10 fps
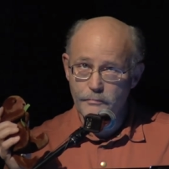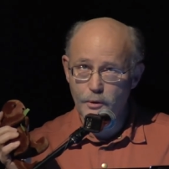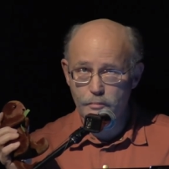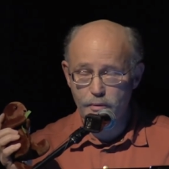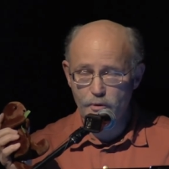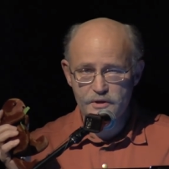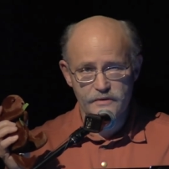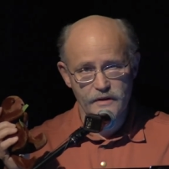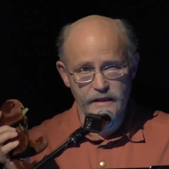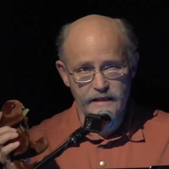
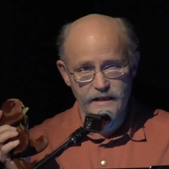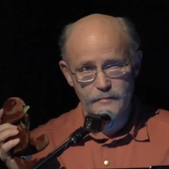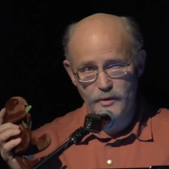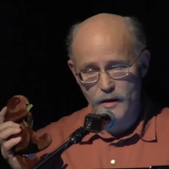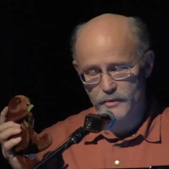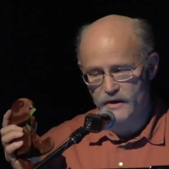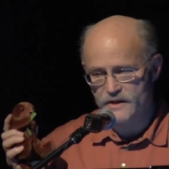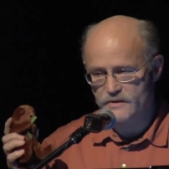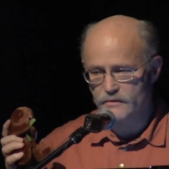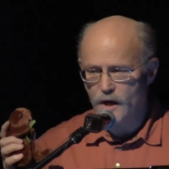proportion of the Canadian
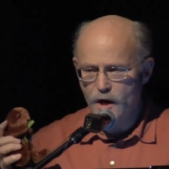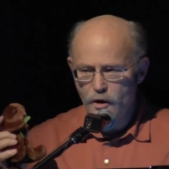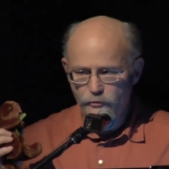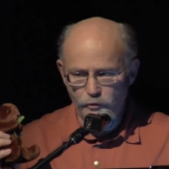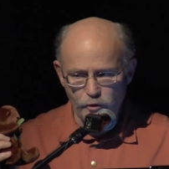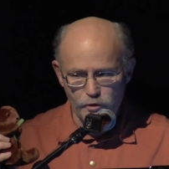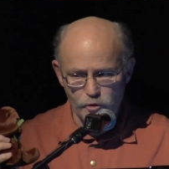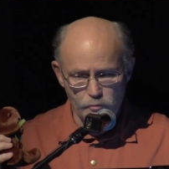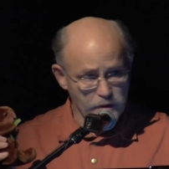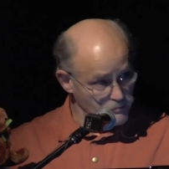population for whom,